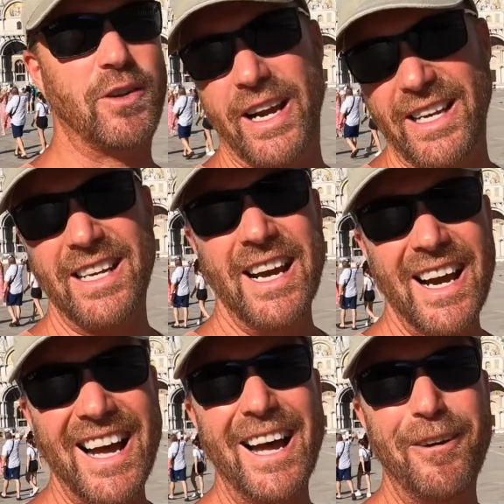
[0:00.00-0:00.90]
great,
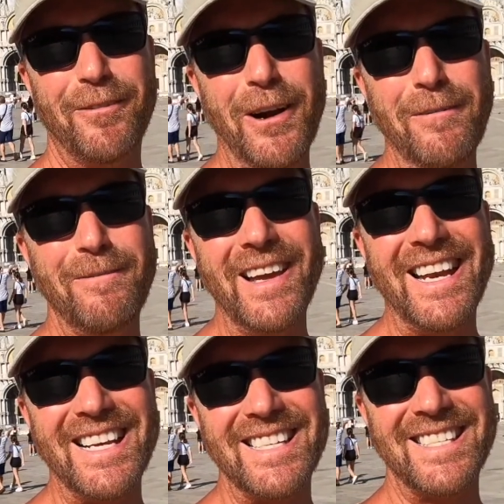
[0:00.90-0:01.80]
from
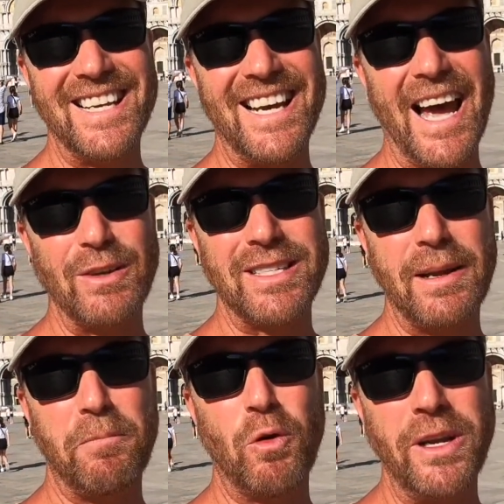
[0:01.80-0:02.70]
Venice,
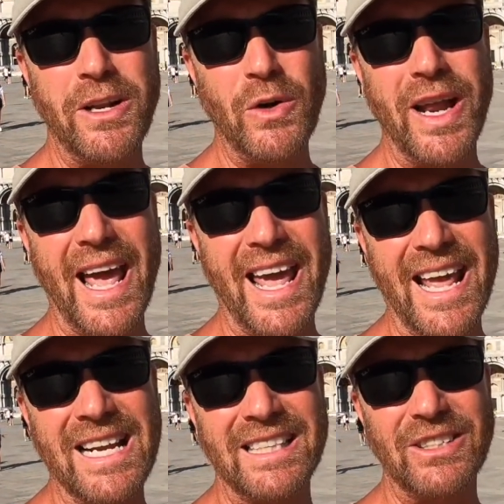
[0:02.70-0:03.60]
outside Pordenone
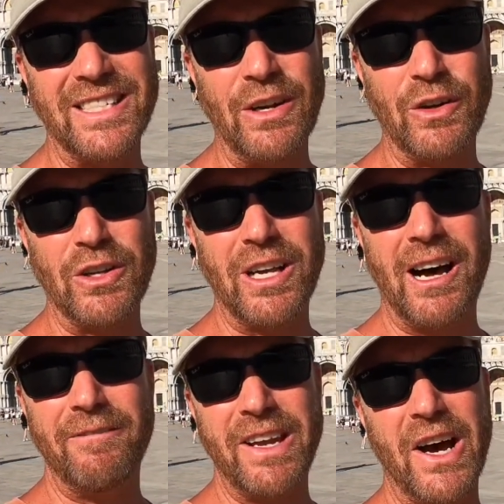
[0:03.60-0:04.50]
in a little town called
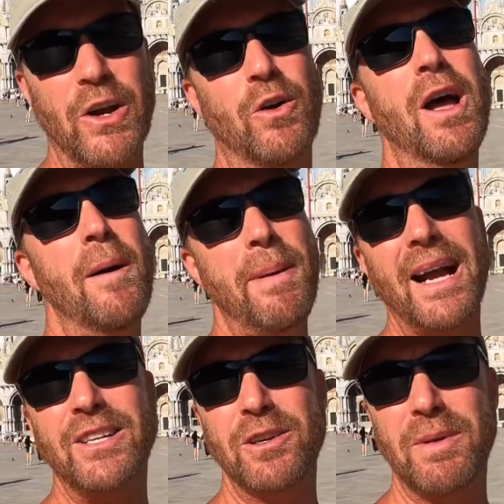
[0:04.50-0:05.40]
Aviano,
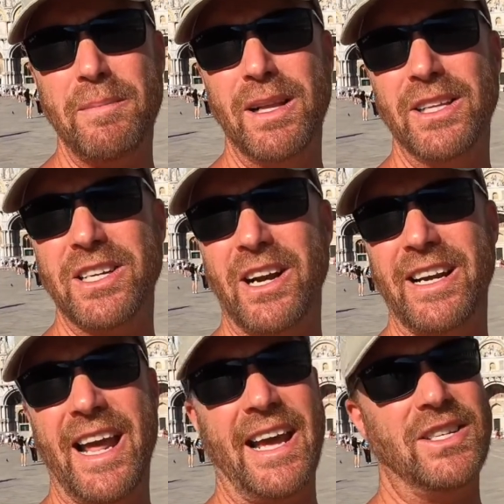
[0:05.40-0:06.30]
back during my military
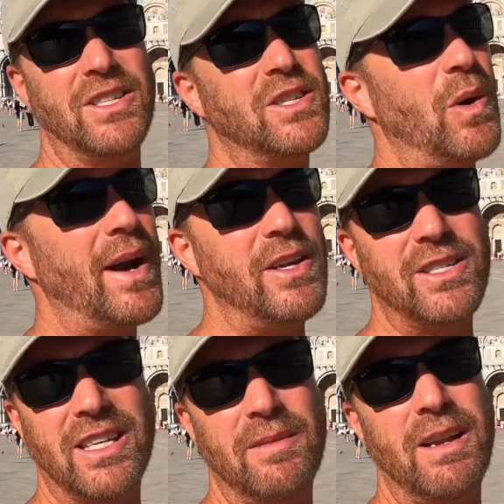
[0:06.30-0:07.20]
days. So I used
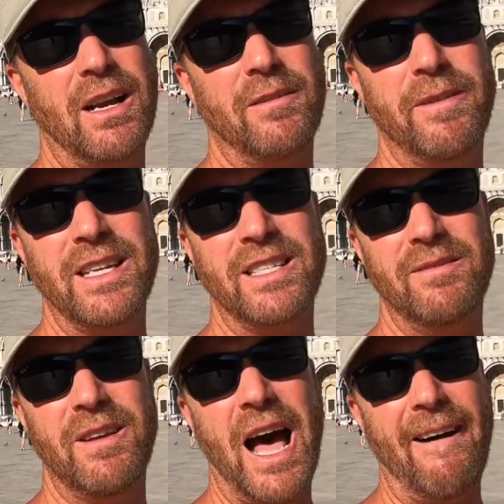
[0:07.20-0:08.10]
to come down to
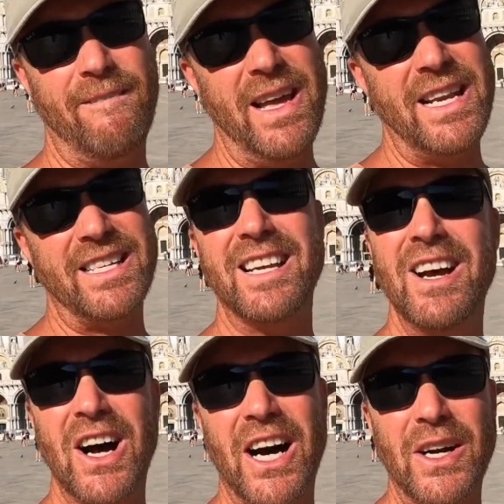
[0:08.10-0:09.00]
Venice
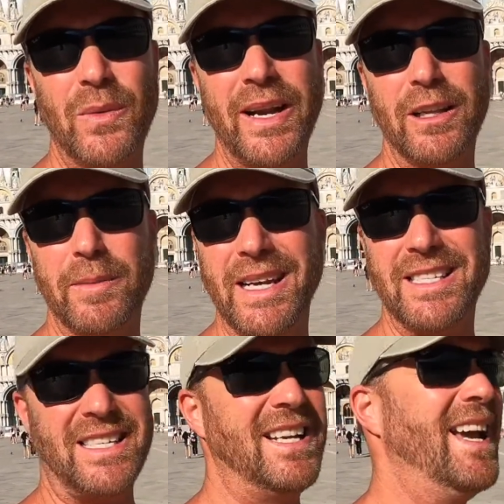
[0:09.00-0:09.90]
on a regular
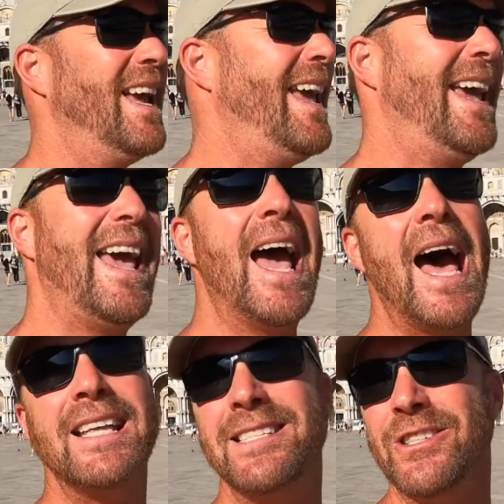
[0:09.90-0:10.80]
basis. It
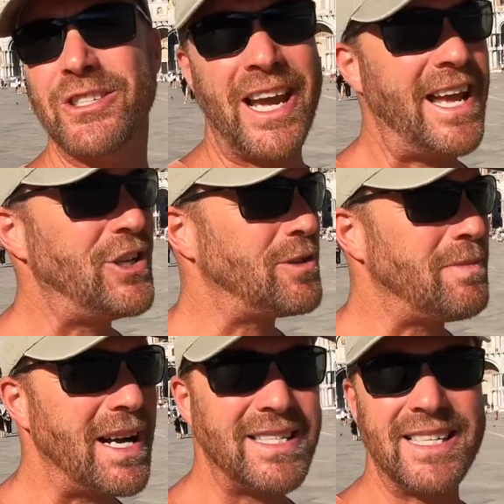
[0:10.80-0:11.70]
hasn't changed
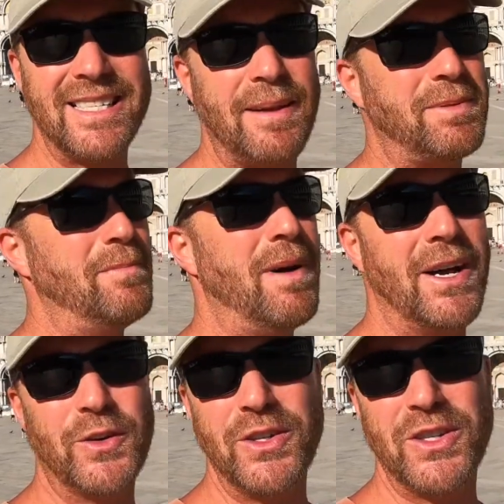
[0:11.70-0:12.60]
much except some
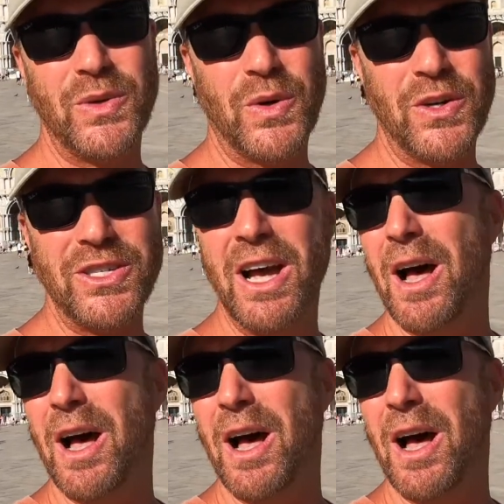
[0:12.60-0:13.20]
modern stores,